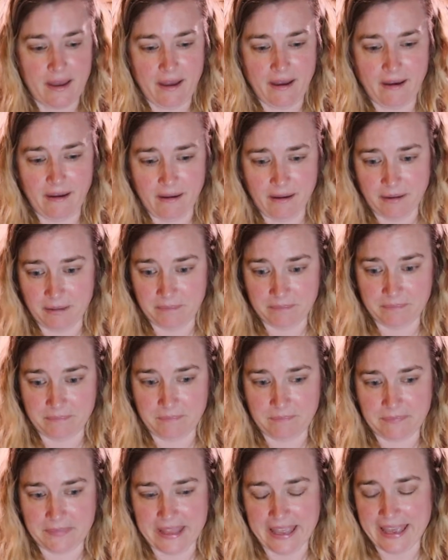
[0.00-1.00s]

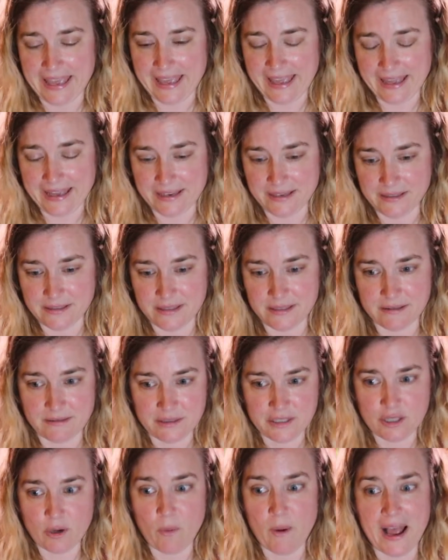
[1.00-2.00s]
And
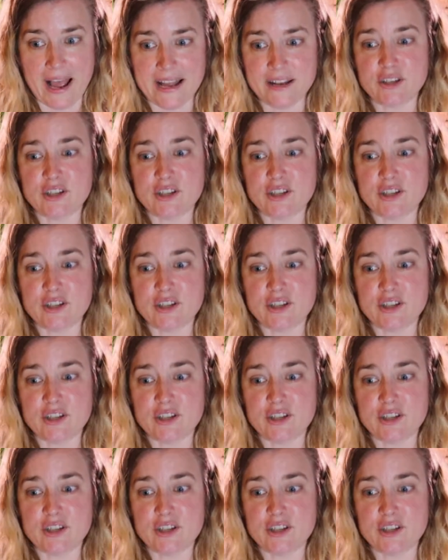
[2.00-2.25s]
so I